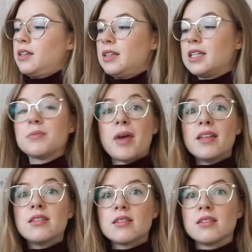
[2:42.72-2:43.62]
it
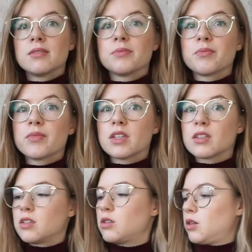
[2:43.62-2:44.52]
expands,
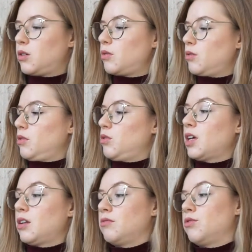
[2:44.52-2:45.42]
so you
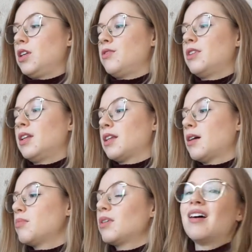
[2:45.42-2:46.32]
can really fill it
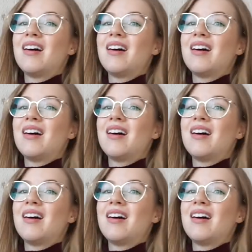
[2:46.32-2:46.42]
up.